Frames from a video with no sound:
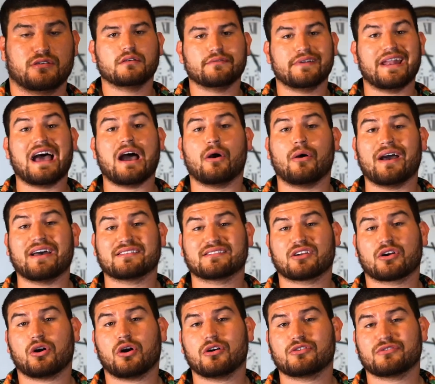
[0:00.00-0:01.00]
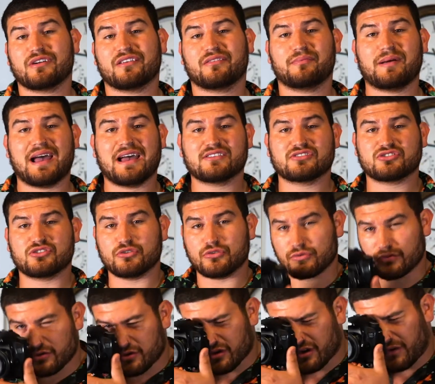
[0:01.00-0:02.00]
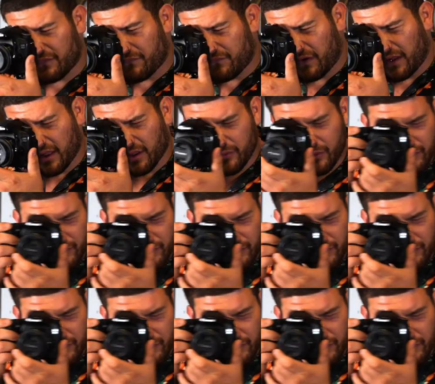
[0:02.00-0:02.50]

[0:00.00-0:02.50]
Now, as the car drives past you, you're gonna follow